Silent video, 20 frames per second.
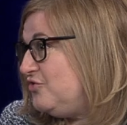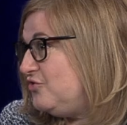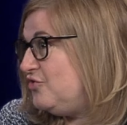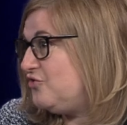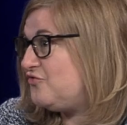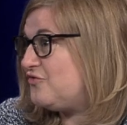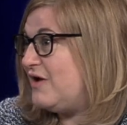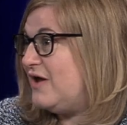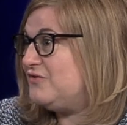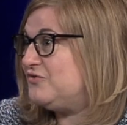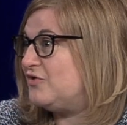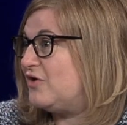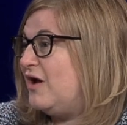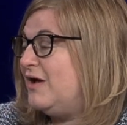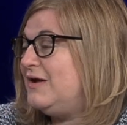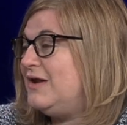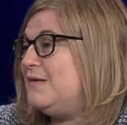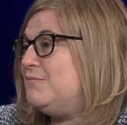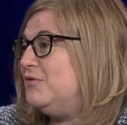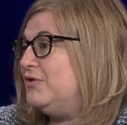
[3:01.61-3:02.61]
distress, or
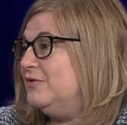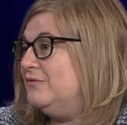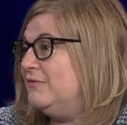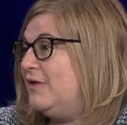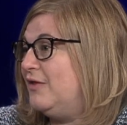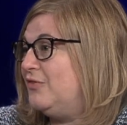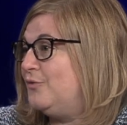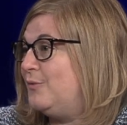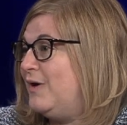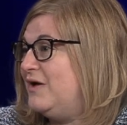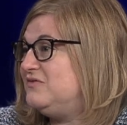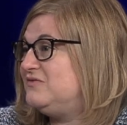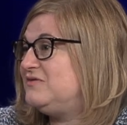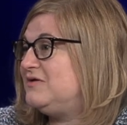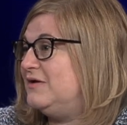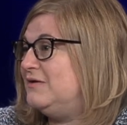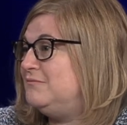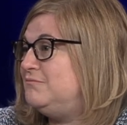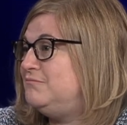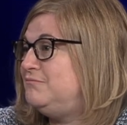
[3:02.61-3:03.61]
unable otherwise
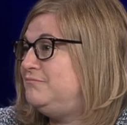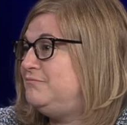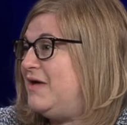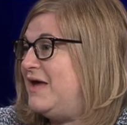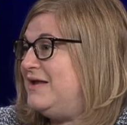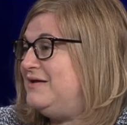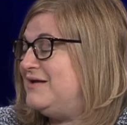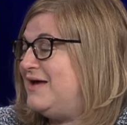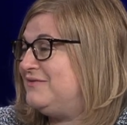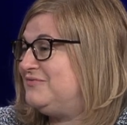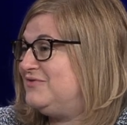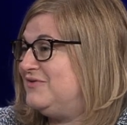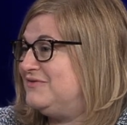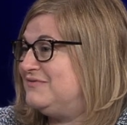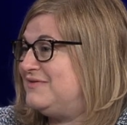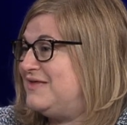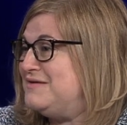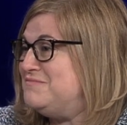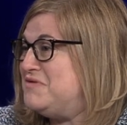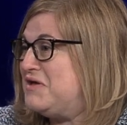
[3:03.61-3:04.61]
to pay debts as
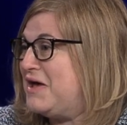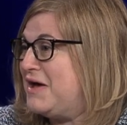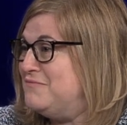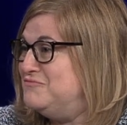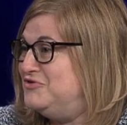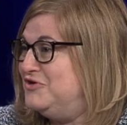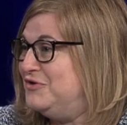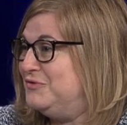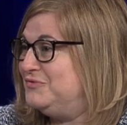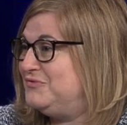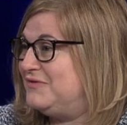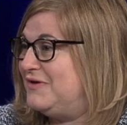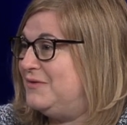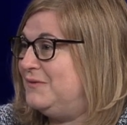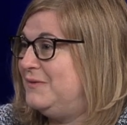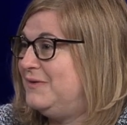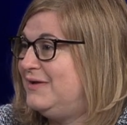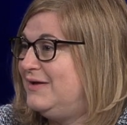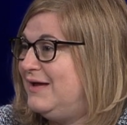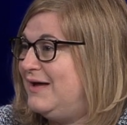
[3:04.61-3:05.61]
they become due. So
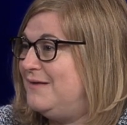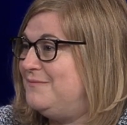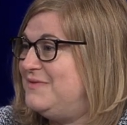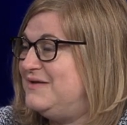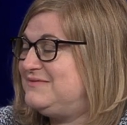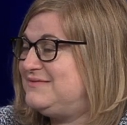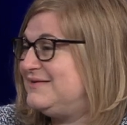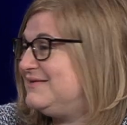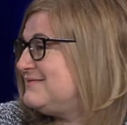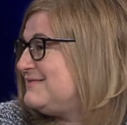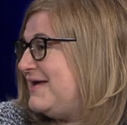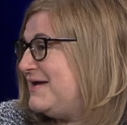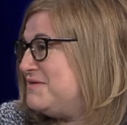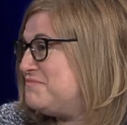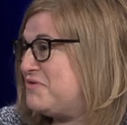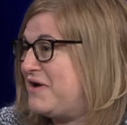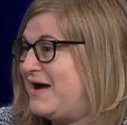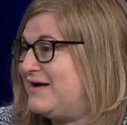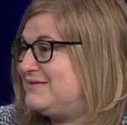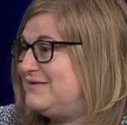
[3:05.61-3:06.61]
mm-hmm. um, it's an exciting
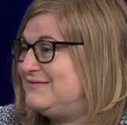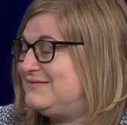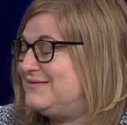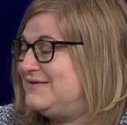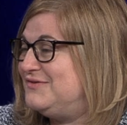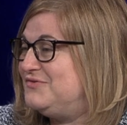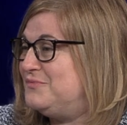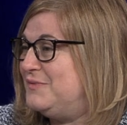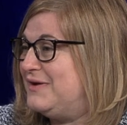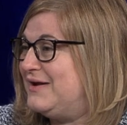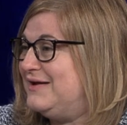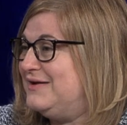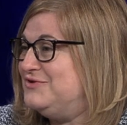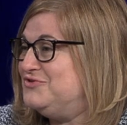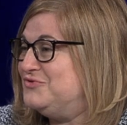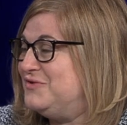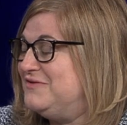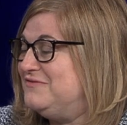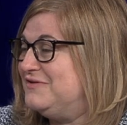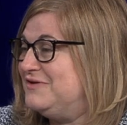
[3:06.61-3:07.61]
practice, and it's one I
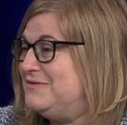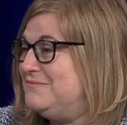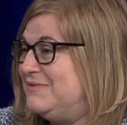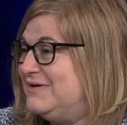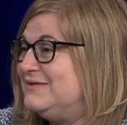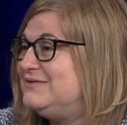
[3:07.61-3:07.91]
enjoy very mm-hmm. much.